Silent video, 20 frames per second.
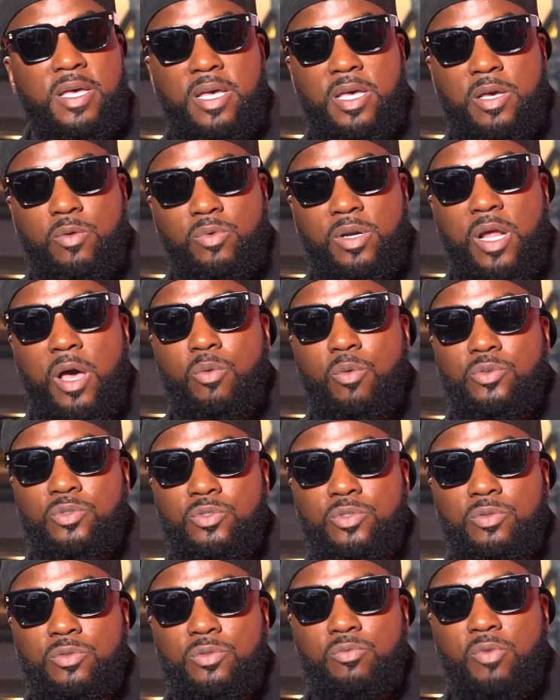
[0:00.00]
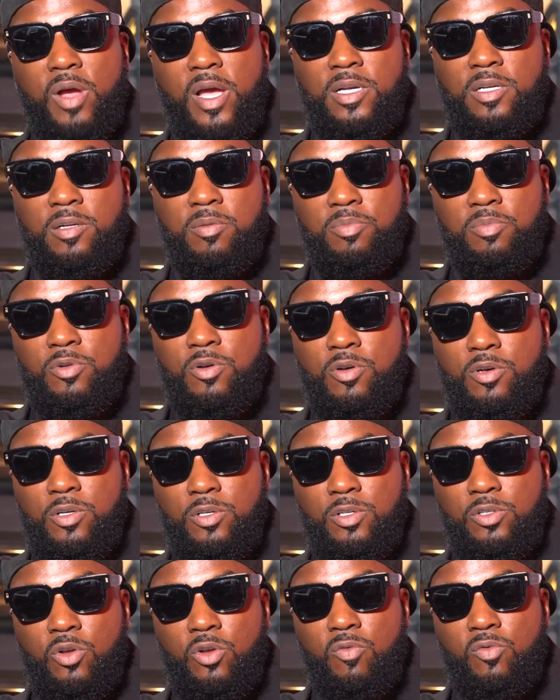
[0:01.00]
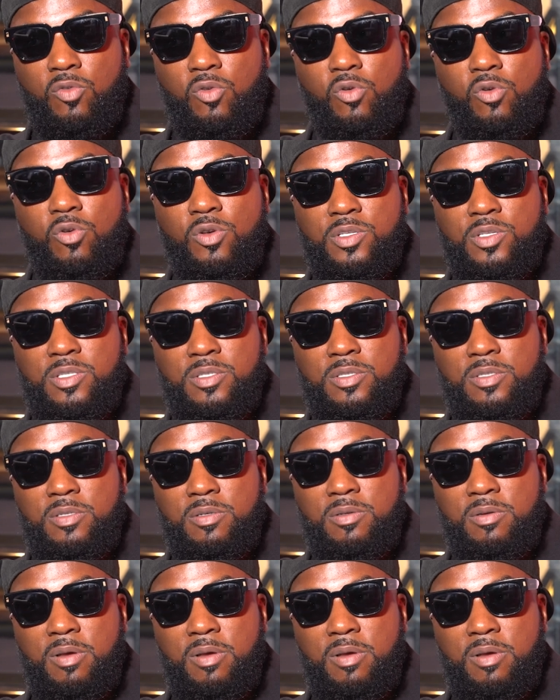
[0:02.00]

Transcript: And when I was writing the book, you know, of course,